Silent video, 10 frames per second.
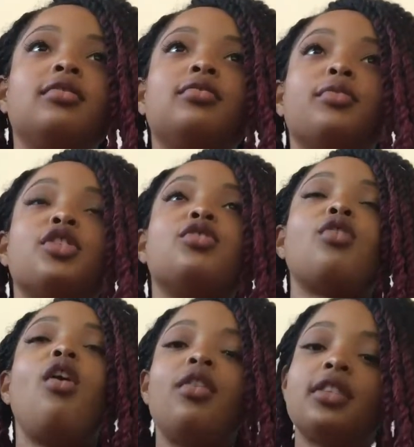
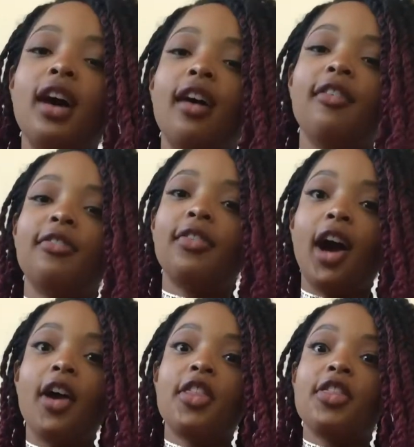result of
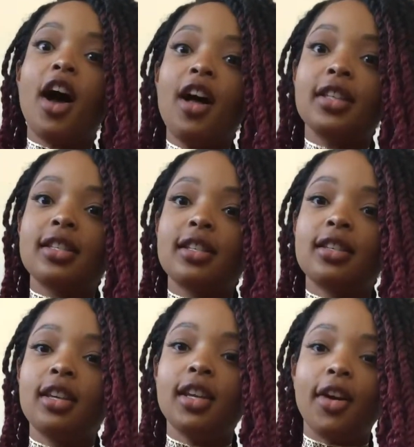our thoughts.
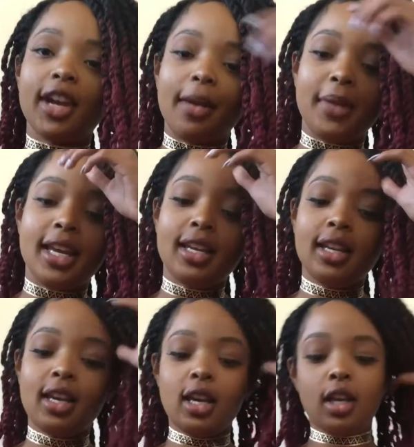You know what I mean?
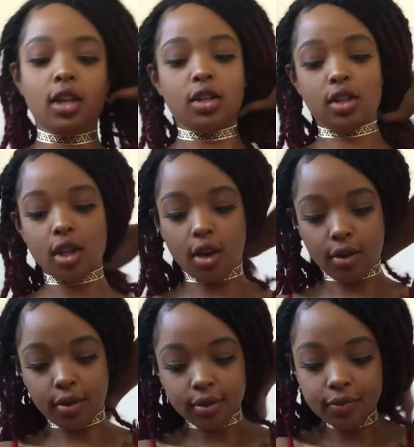
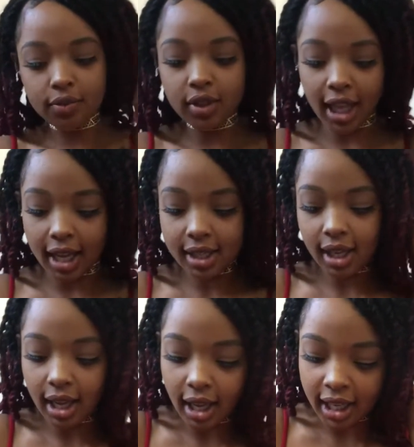So, yes,
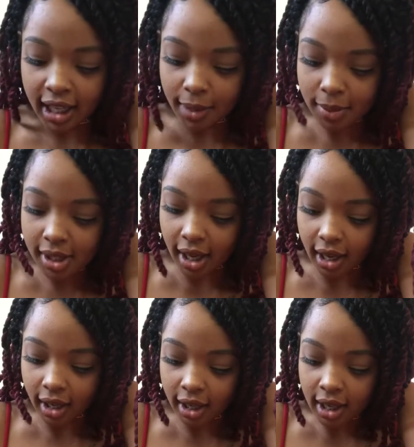
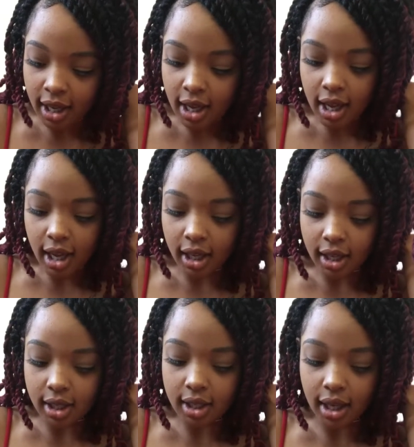ahimsa
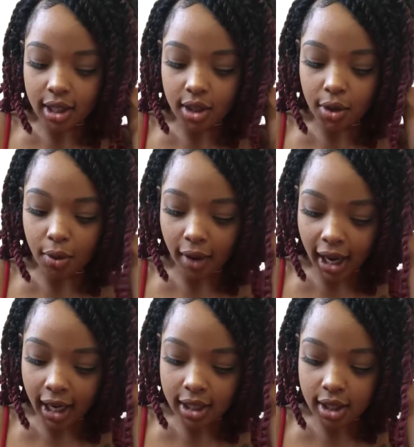it's
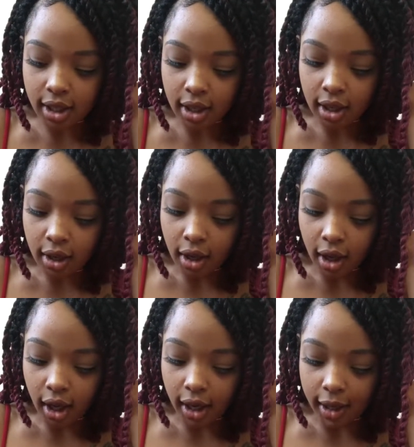great
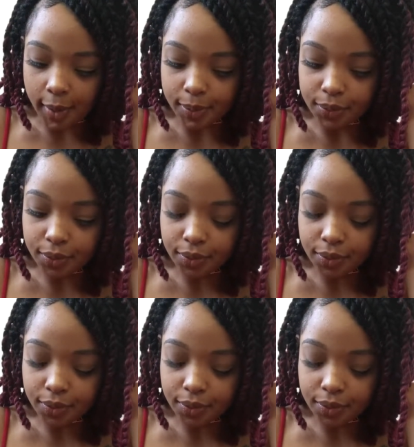to